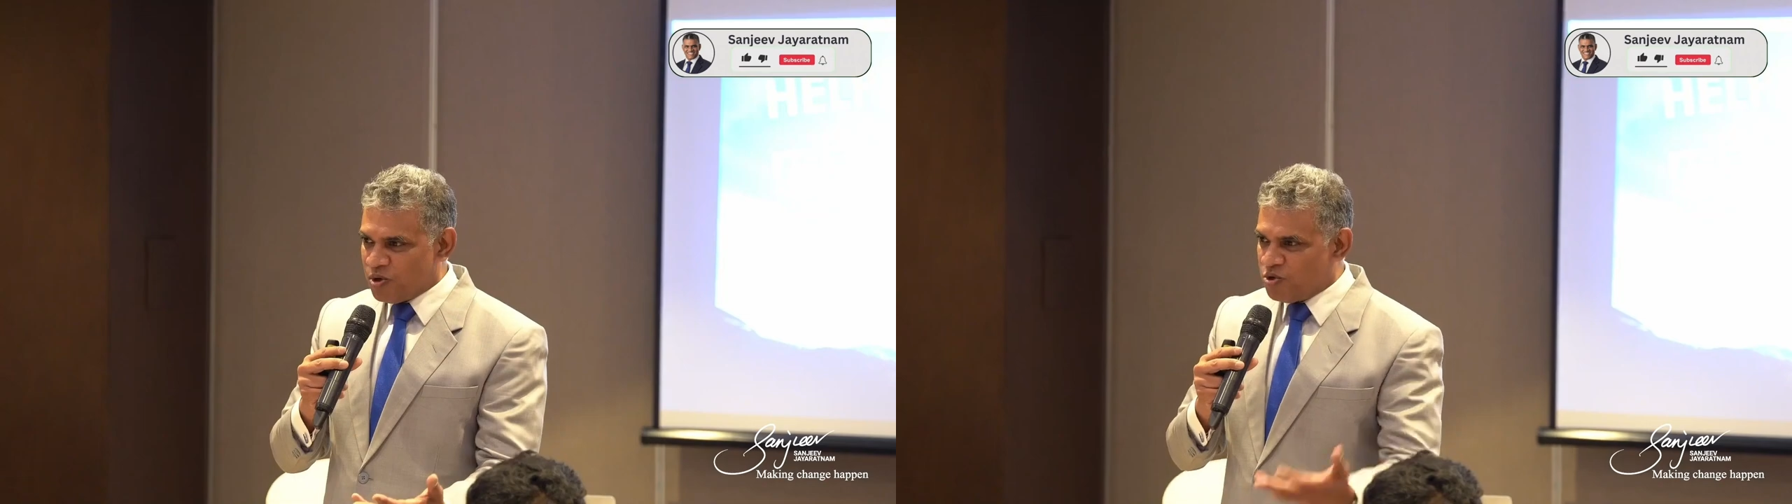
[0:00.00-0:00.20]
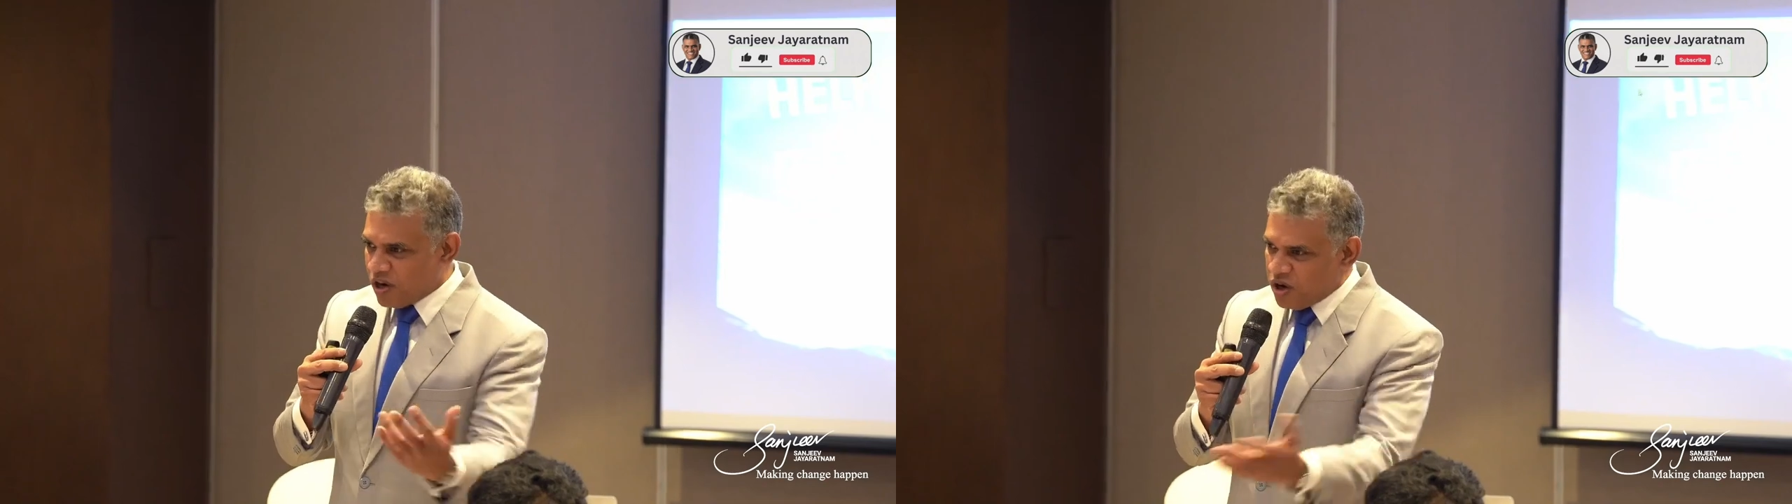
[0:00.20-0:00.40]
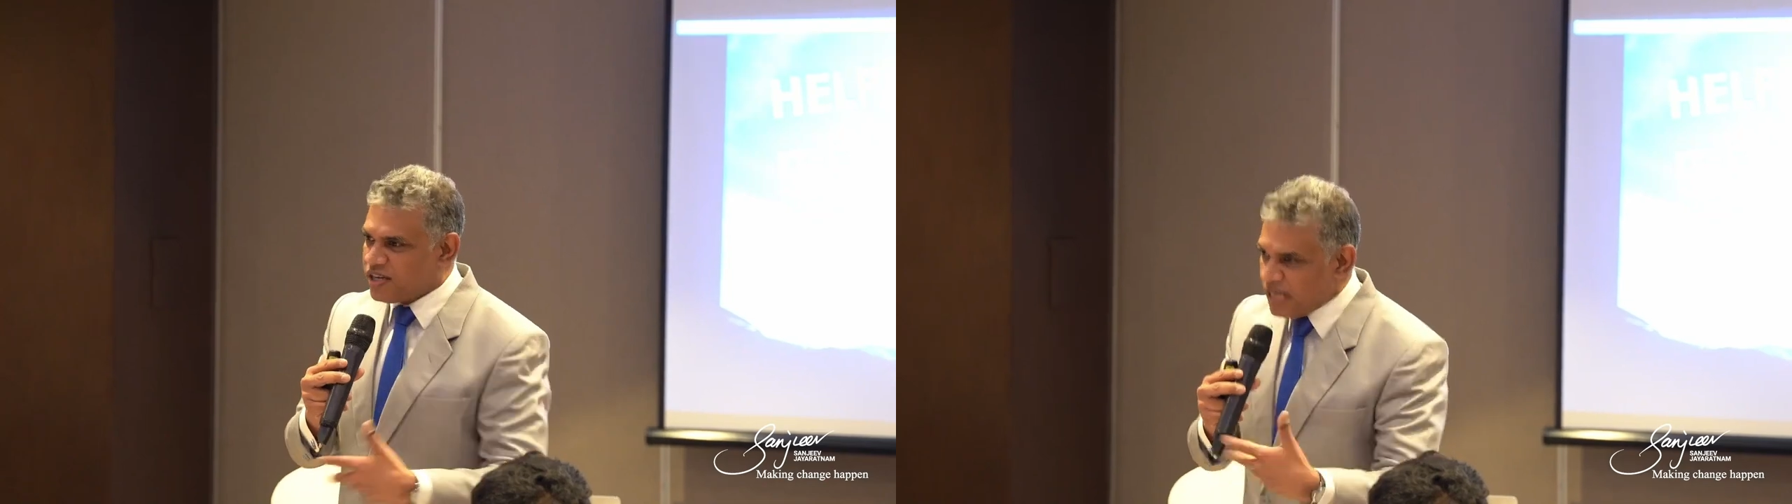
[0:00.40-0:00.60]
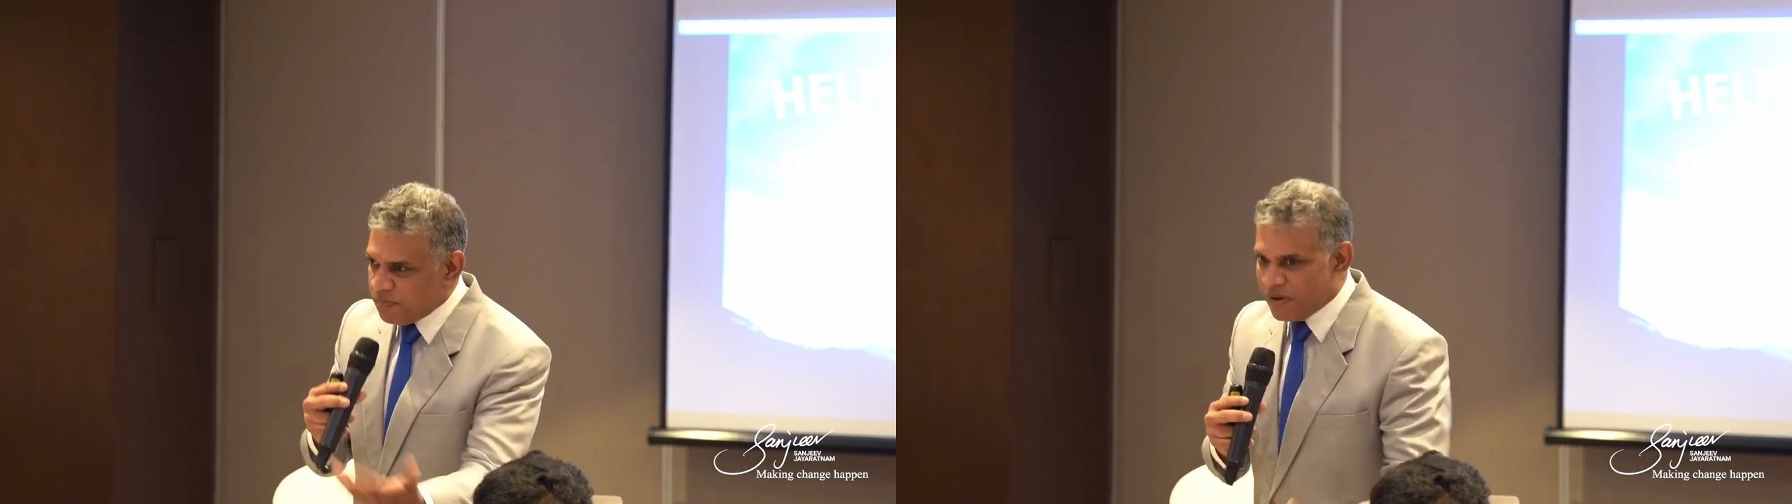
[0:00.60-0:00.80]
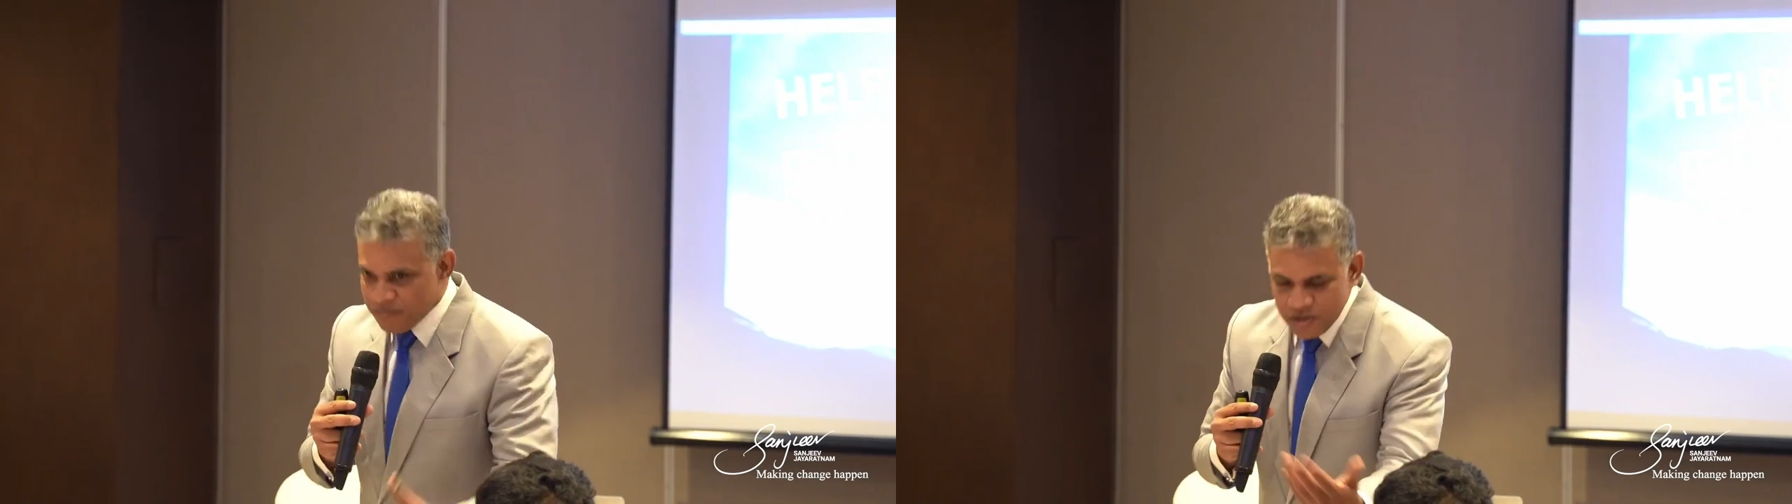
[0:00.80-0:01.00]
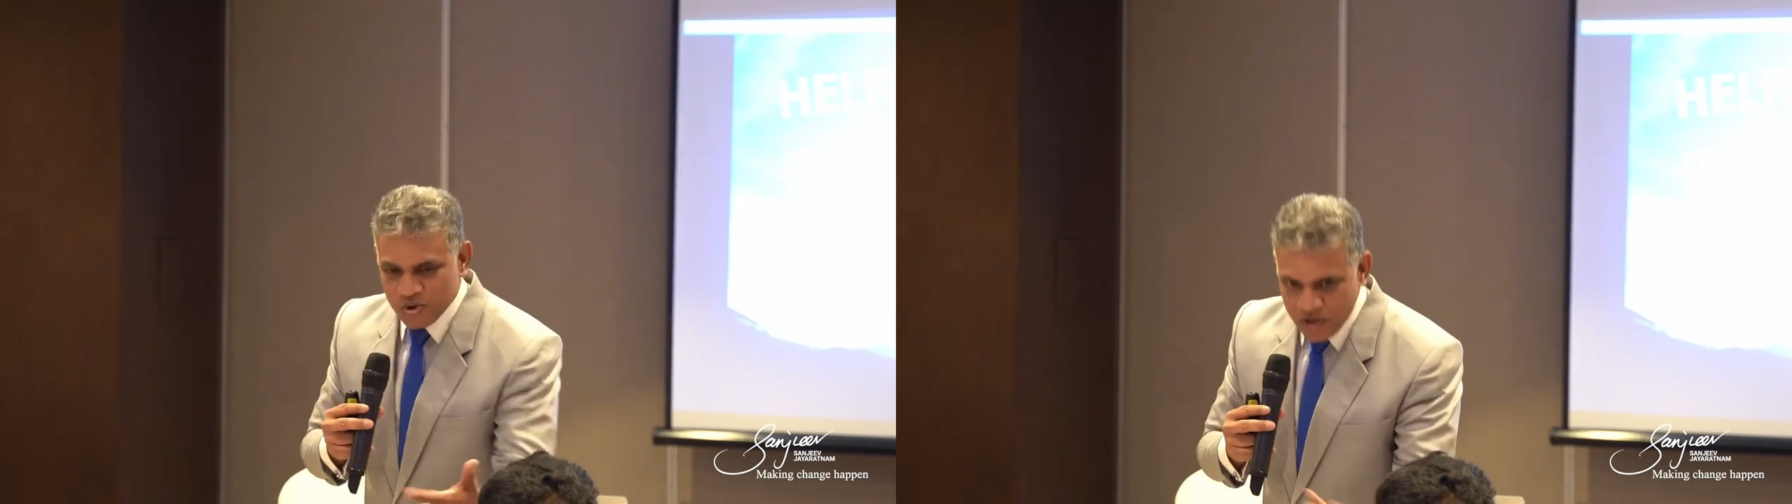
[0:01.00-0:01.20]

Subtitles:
You are not helping me to